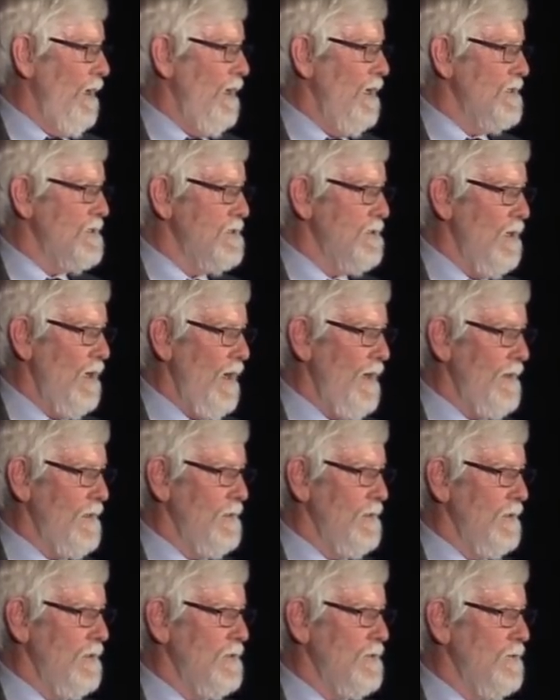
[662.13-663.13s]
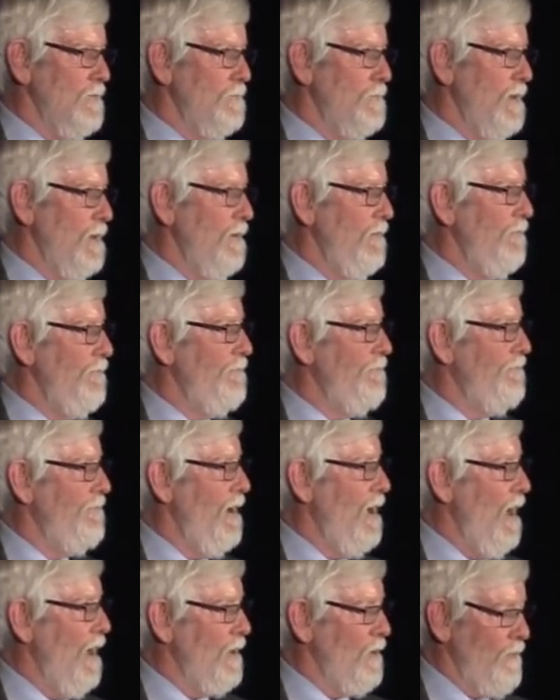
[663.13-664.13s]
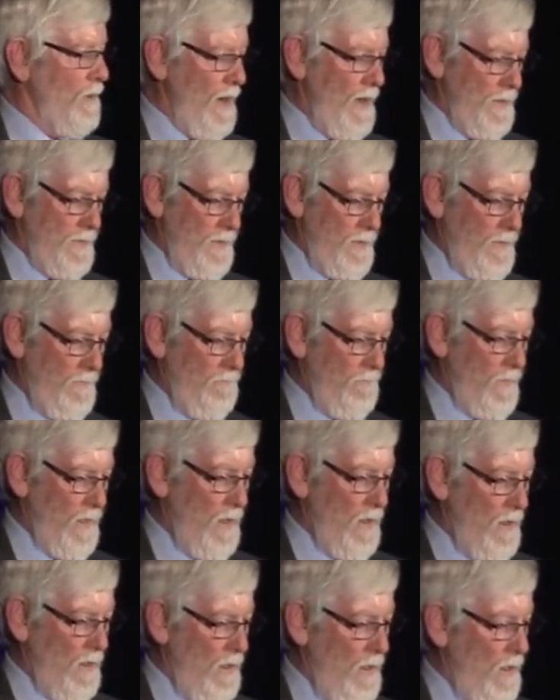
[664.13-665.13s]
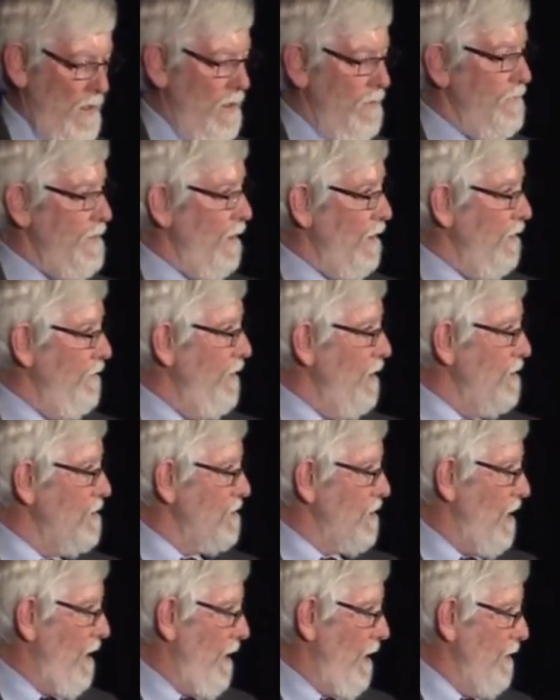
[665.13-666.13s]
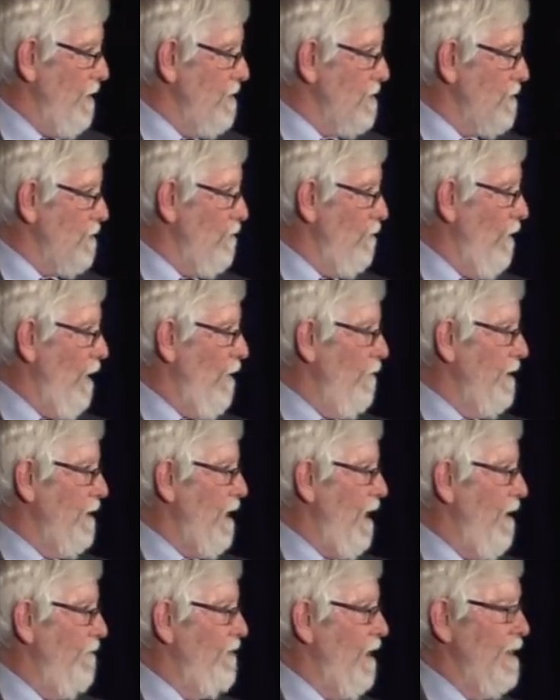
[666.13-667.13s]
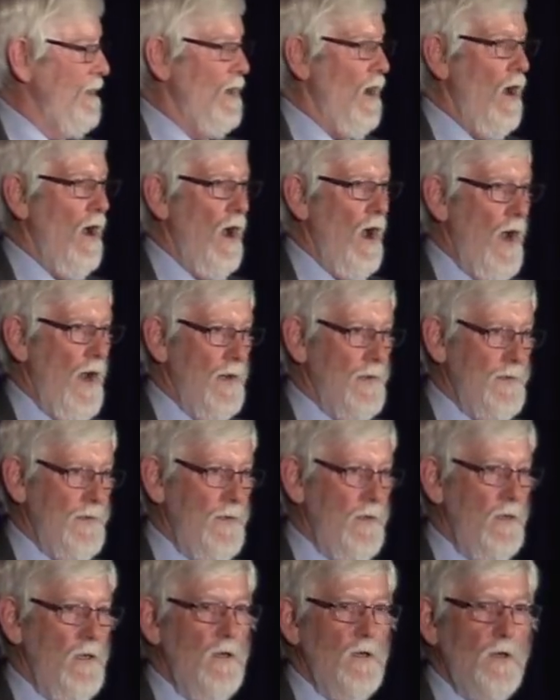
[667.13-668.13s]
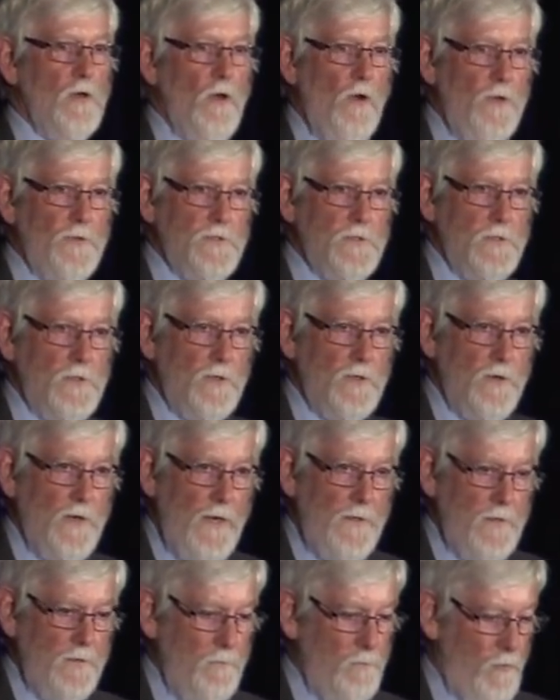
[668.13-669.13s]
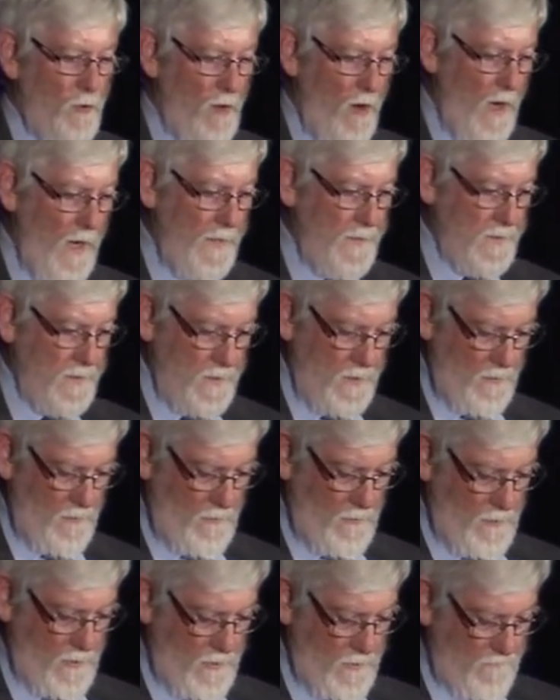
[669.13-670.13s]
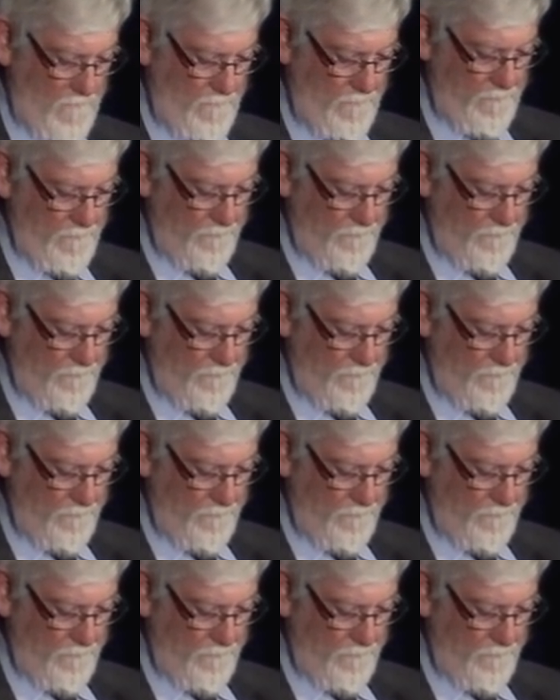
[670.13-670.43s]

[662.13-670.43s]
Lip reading: is likely to be far greater than in this case where we have a highly concentrated brine solution.